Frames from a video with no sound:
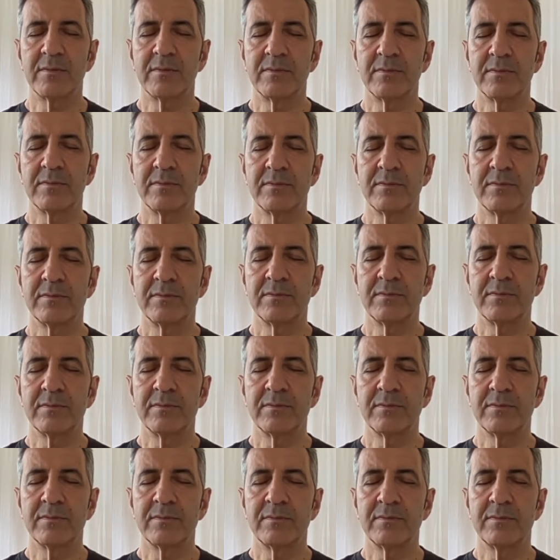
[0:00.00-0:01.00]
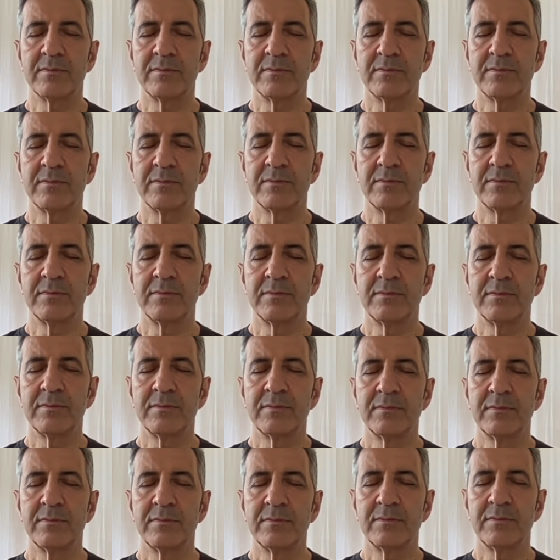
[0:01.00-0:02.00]

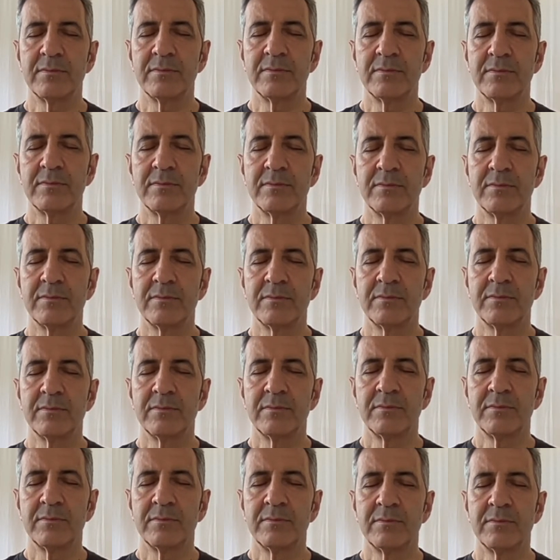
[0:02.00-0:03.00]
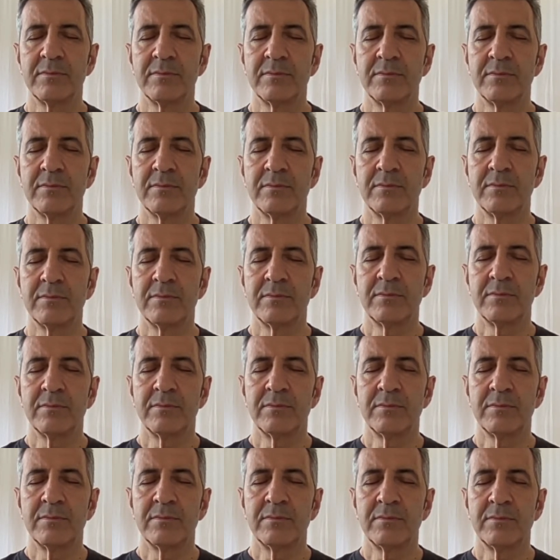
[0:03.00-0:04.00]

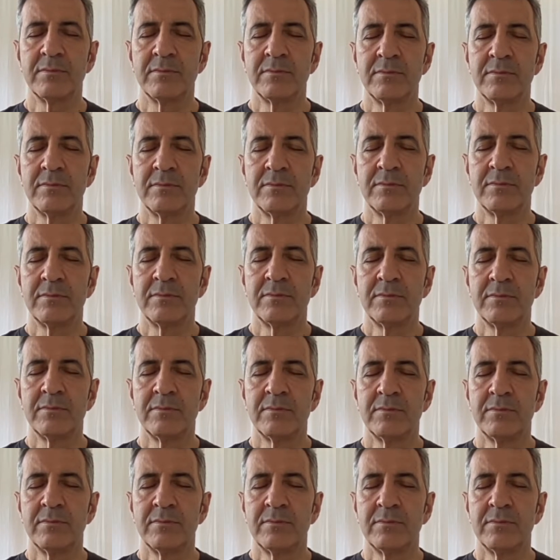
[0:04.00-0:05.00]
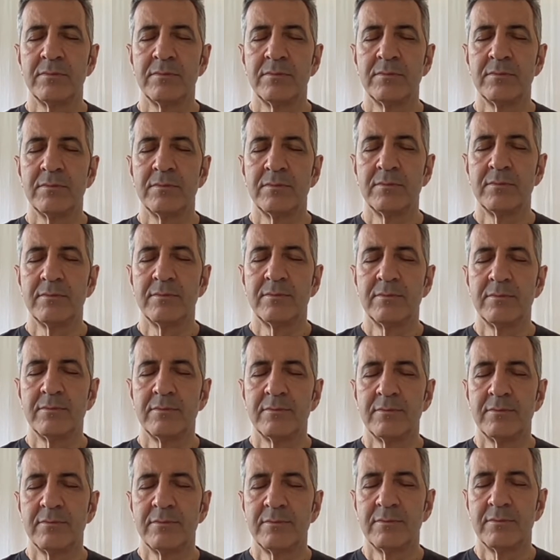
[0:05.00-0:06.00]

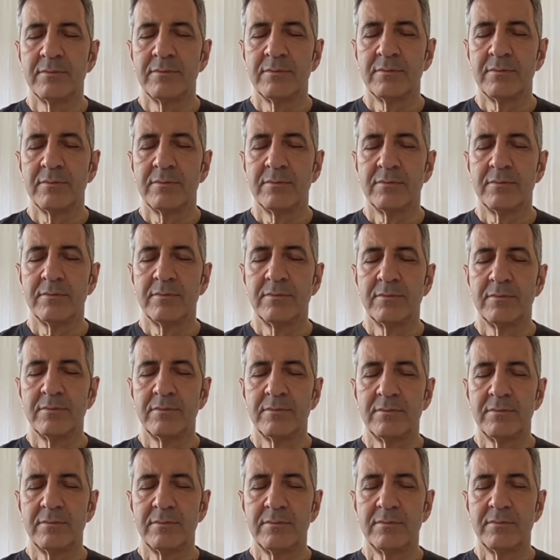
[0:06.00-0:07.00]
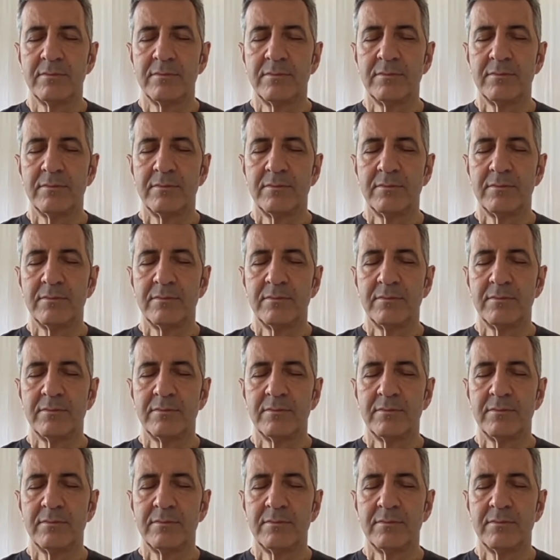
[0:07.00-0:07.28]
Nobody speaks.